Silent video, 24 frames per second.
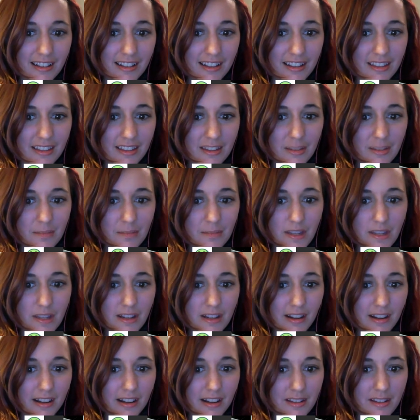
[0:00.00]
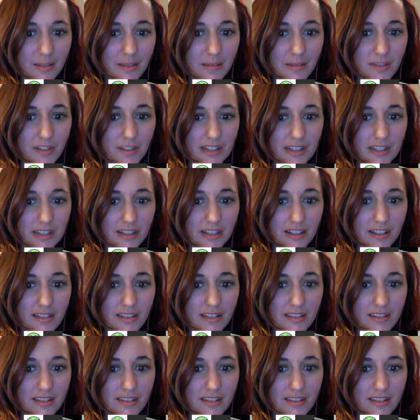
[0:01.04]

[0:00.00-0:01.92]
I think Pete has something he does,